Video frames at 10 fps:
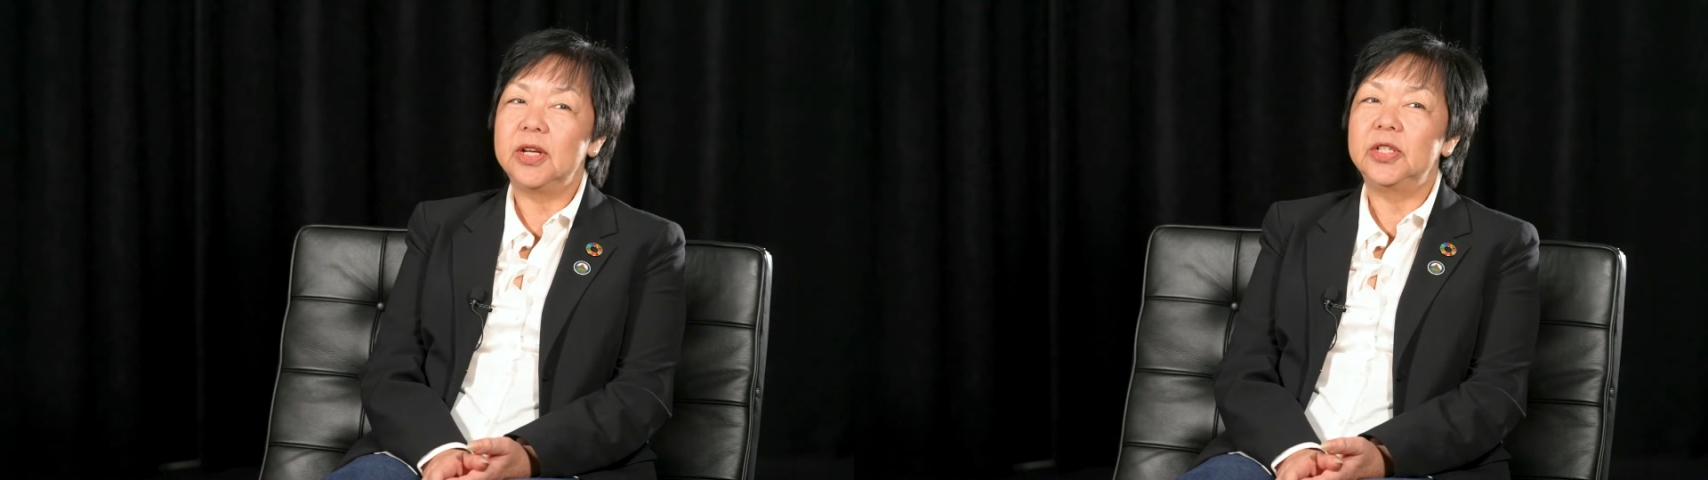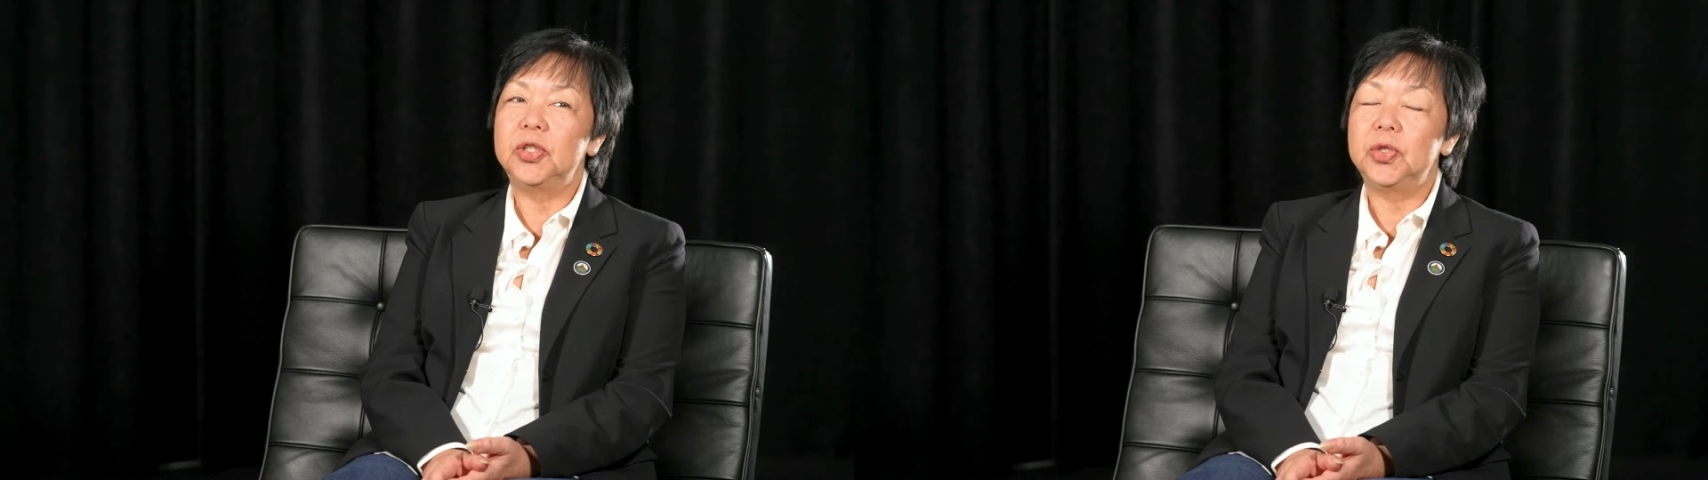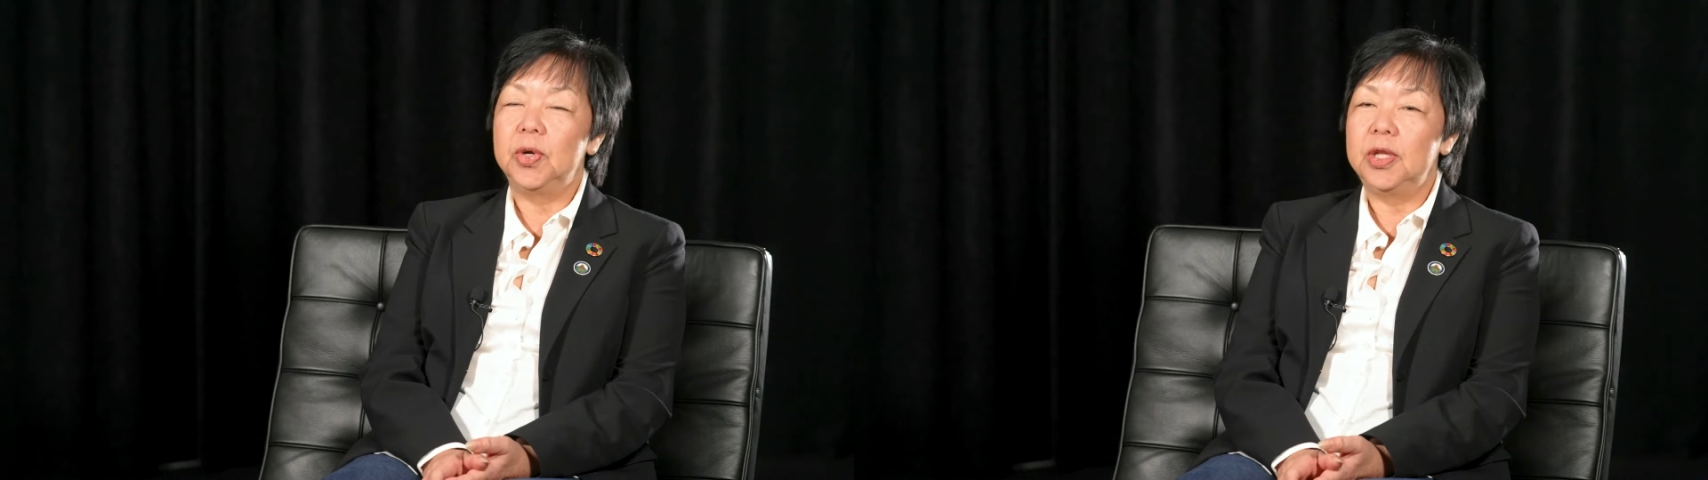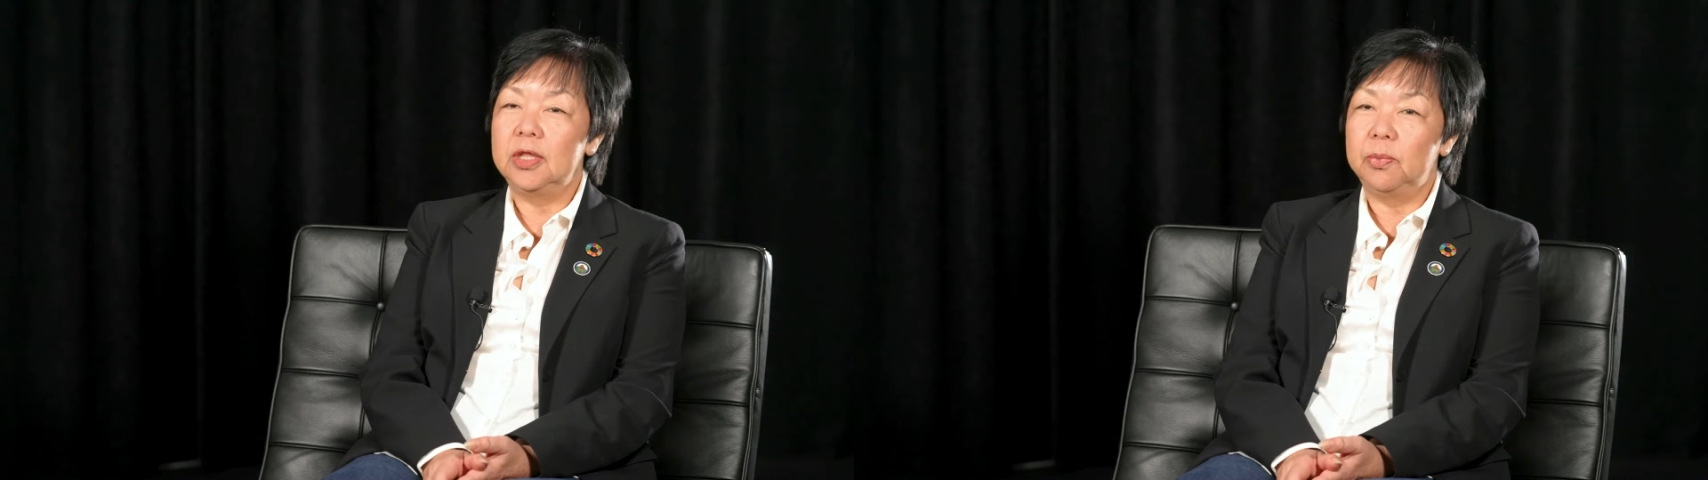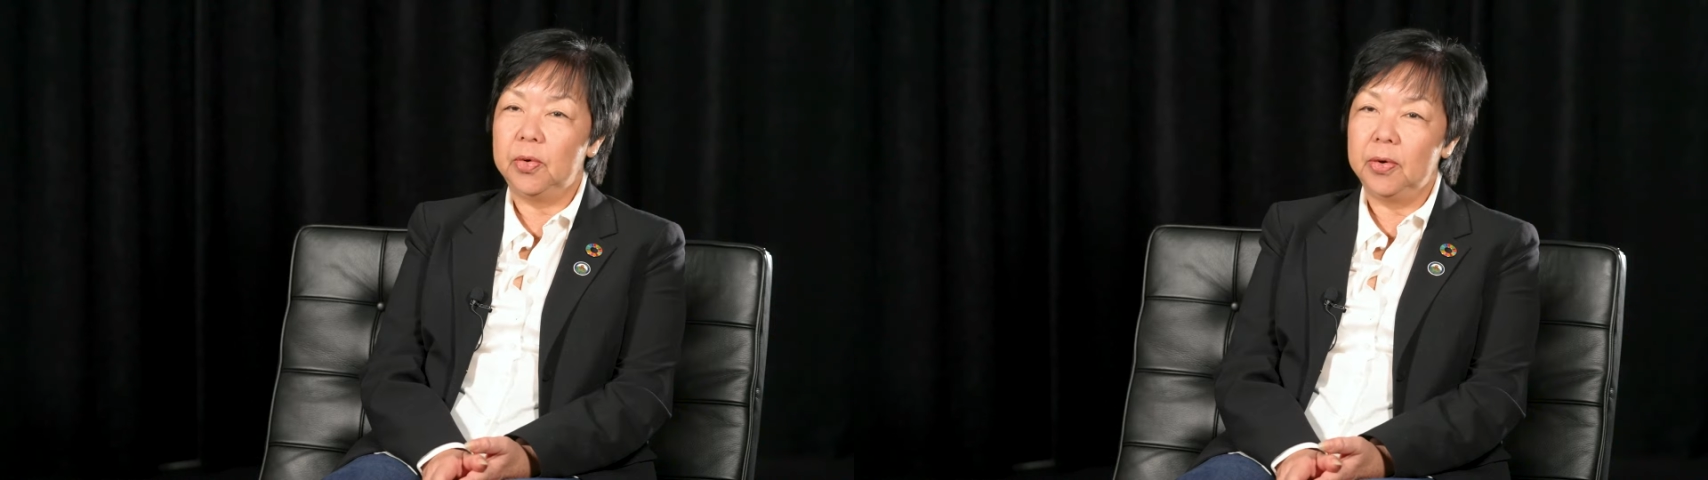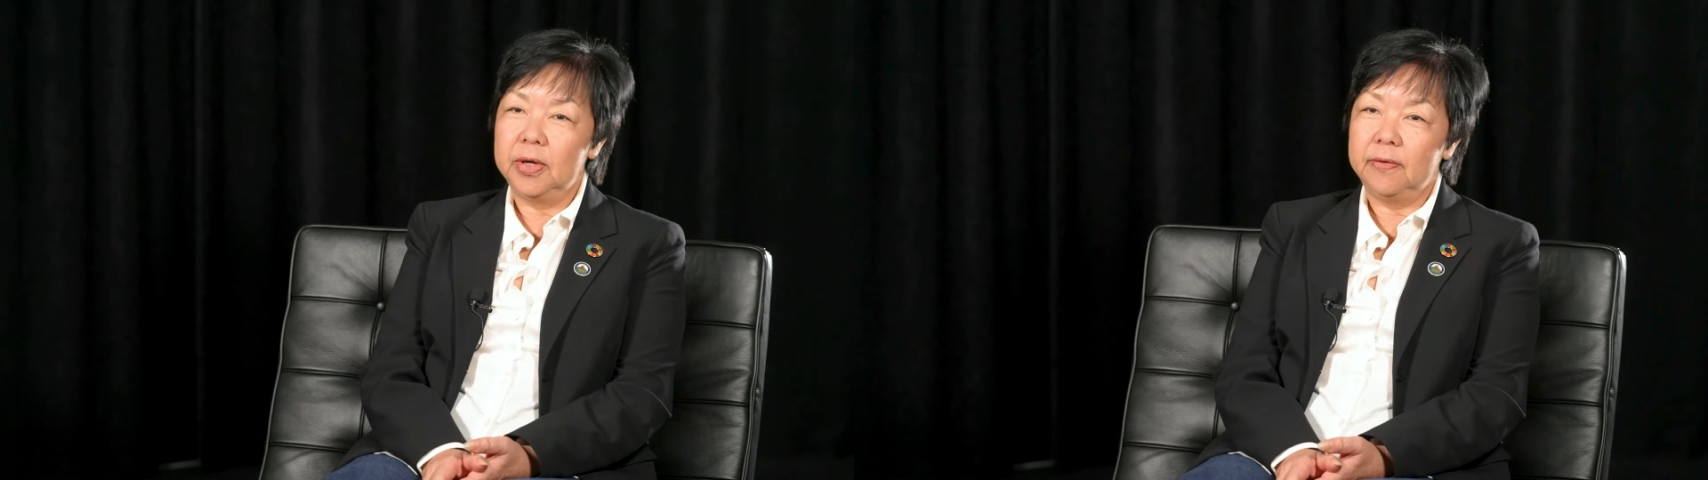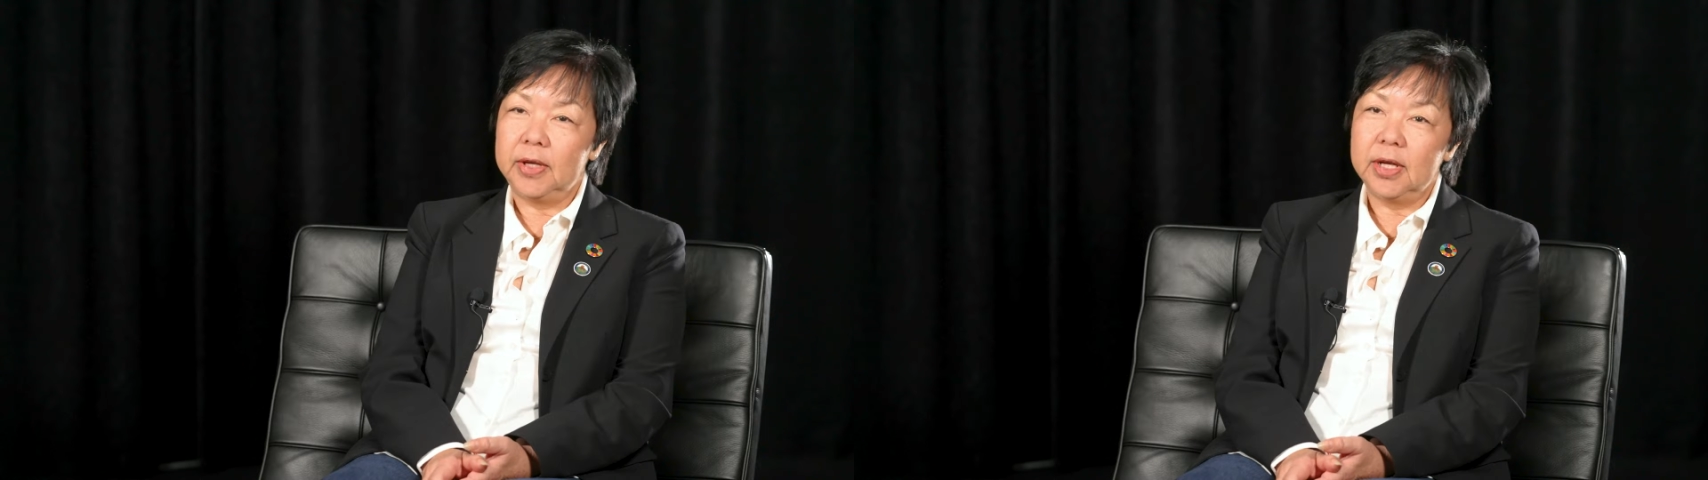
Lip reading: I joined the board of